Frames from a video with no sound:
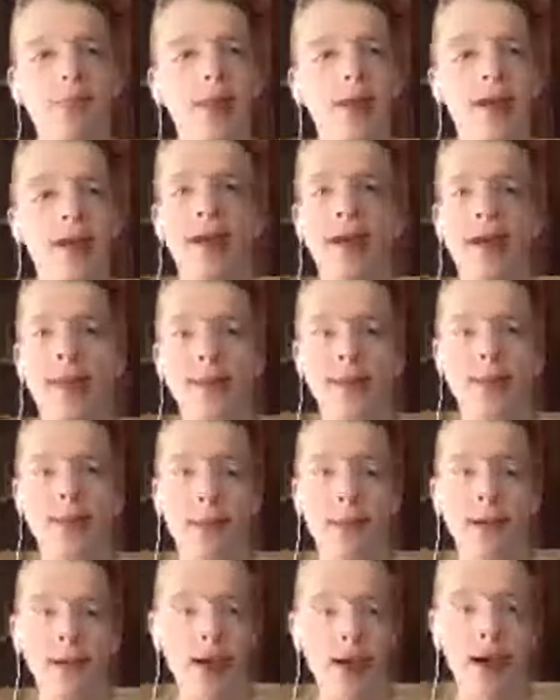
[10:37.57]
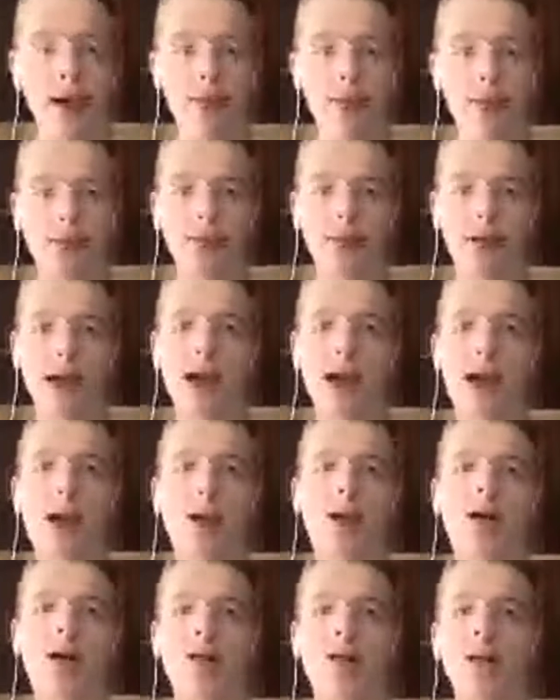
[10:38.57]
and it doesn't pick up at
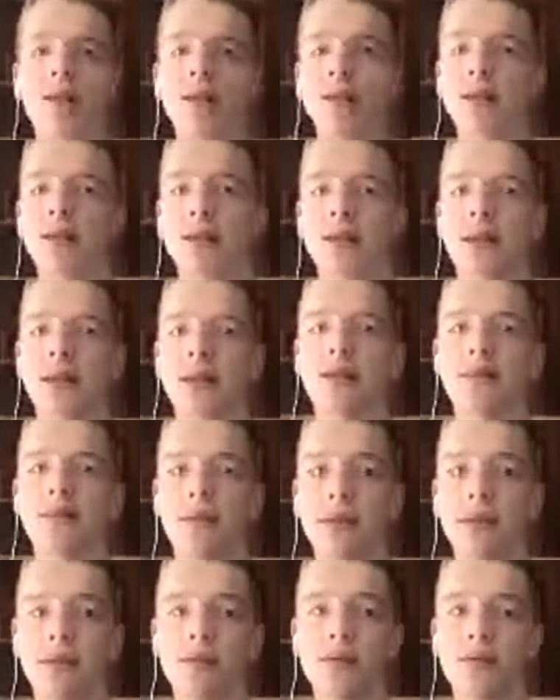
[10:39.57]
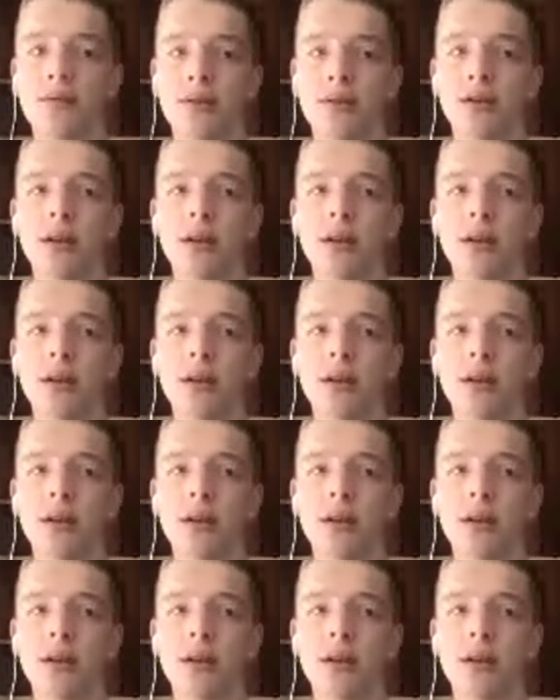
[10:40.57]
all because it's confused.